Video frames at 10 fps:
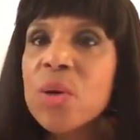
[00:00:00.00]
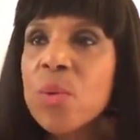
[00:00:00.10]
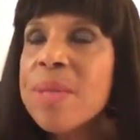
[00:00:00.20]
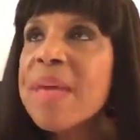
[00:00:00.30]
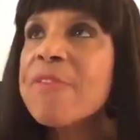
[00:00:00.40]

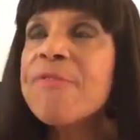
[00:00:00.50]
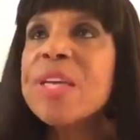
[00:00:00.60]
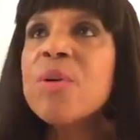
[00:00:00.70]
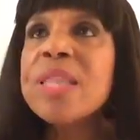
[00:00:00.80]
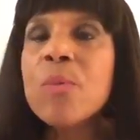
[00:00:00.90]
We may
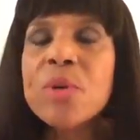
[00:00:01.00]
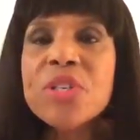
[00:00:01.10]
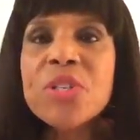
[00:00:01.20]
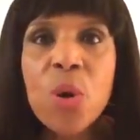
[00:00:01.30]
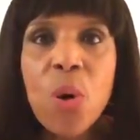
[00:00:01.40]
feel that we're
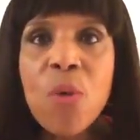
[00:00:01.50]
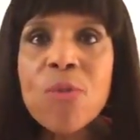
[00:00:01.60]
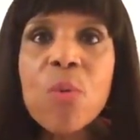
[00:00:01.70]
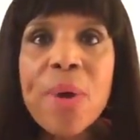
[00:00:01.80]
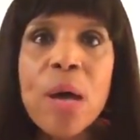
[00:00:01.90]
so
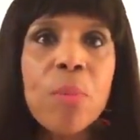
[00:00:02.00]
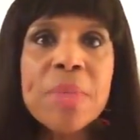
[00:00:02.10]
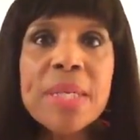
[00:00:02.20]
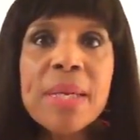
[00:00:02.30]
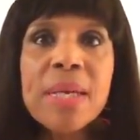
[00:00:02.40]

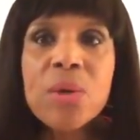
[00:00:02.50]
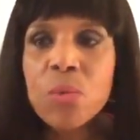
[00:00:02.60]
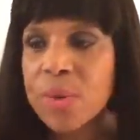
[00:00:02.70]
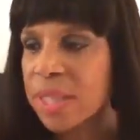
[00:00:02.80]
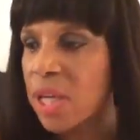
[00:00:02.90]
overwhelmed
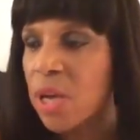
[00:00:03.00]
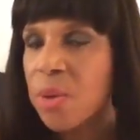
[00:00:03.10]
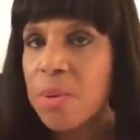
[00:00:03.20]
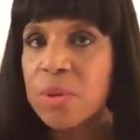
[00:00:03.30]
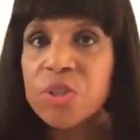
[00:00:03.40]
with
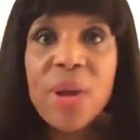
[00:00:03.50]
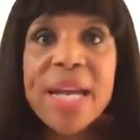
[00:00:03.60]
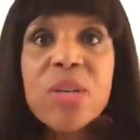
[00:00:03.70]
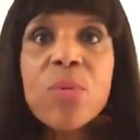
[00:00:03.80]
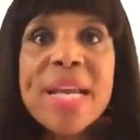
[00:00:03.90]

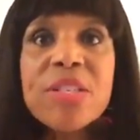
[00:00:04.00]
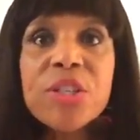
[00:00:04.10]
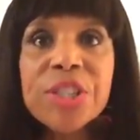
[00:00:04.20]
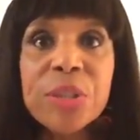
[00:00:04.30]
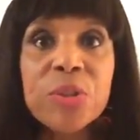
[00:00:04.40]
trying to raise
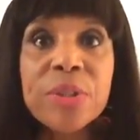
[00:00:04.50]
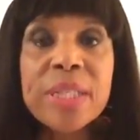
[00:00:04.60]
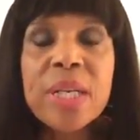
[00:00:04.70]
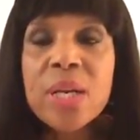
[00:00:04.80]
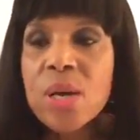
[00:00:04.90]
our
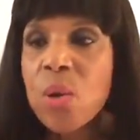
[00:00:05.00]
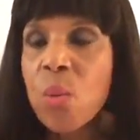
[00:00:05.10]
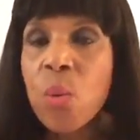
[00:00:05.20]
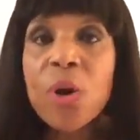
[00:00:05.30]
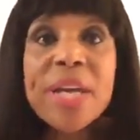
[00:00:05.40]
children,
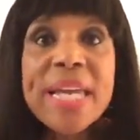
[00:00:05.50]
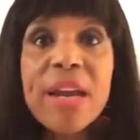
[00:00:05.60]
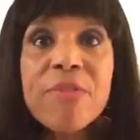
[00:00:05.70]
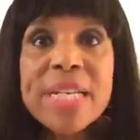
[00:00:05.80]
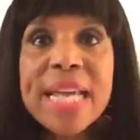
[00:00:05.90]
working
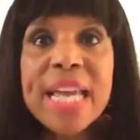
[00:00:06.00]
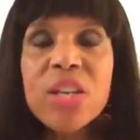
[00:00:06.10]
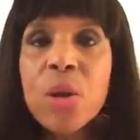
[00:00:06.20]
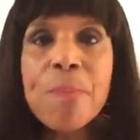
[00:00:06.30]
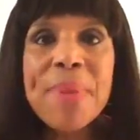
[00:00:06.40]
every day.
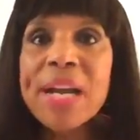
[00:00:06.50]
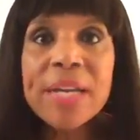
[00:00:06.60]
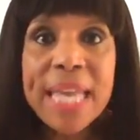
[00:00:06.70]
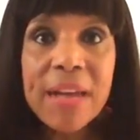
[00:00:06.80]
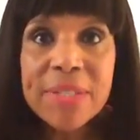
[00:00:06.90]
You don't
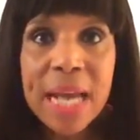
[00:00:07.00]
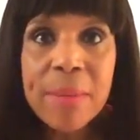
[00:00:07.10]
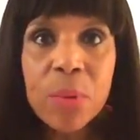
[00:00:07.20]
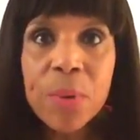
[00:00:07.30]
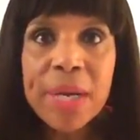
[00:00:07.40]
barely have
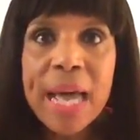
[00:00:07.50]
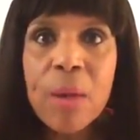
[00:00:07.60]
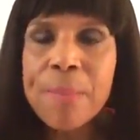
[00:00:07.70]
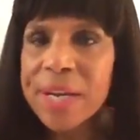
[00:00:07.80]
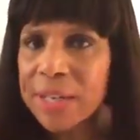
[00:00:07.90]
time to work
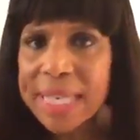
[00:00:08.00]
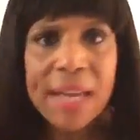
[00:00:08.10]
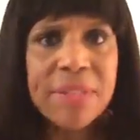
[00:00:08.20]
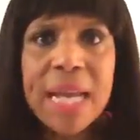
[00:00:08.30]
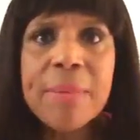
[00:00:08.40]
out, barely
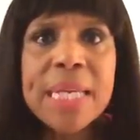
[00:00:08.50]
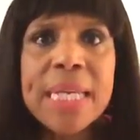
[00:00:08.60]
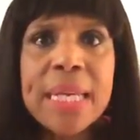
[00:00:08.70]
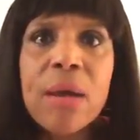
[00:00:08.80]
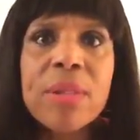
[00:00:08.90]
have time to
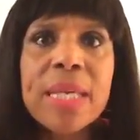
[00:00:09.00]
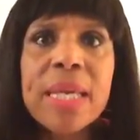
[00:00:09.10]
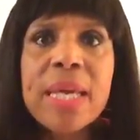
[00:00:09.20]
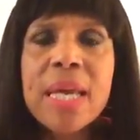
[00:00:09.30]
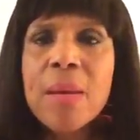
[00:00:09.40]
eat
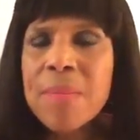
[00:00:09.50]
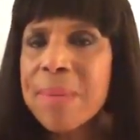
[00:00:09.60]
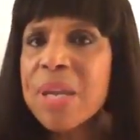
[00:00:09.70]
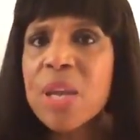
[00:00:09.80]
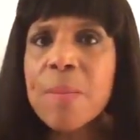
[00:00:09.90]
healthy.
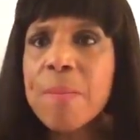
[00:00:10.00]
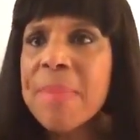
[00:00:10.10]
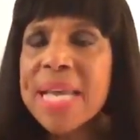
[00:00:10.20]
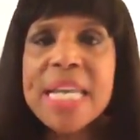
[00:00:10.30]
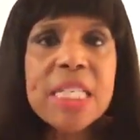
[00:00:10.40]
Maybe
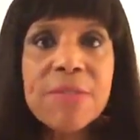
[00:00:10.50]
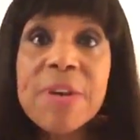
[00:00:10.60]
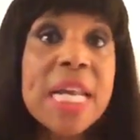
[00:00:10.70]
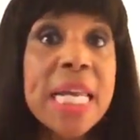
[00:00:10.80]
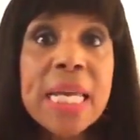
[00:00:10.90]
money is
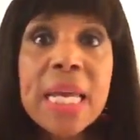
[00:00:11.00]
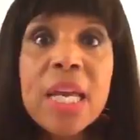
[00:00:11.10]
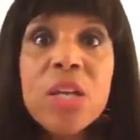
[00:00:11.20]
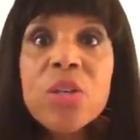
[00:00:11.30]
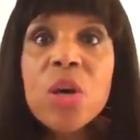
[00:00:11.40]
funny.
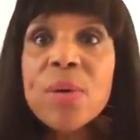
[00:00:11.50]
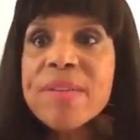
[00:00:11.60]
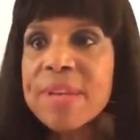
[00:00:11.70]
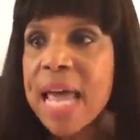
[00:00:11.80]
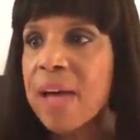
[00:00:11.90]
You don't
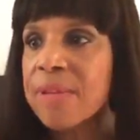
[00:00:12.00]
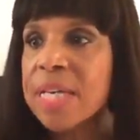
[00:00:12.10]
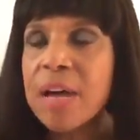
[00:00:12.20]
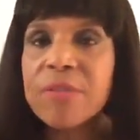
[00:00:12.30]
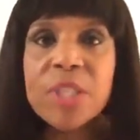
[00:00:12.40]
even have
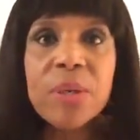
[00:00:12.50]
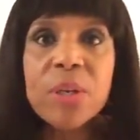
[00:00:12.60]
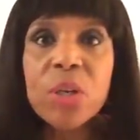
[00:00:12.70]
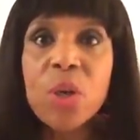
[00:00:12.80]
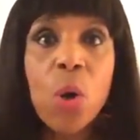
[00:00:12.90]
enough to
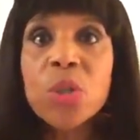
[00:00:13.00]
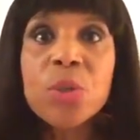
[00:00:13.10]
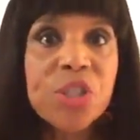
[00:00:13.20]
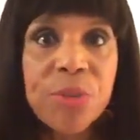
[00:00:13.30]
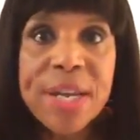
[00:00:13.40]
go
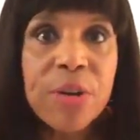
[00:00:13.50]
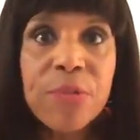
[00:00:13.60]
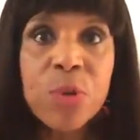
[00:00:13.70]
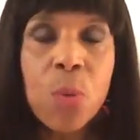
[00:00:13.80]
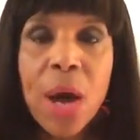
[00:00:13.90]
to a trainer
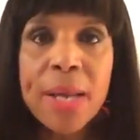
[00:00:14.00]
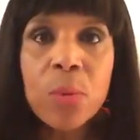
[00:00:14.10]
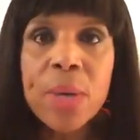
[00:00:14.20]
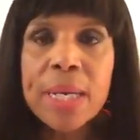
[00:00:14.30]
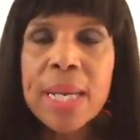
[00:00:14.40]
if you wanted
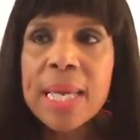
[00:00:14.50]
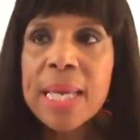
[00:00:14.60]
one.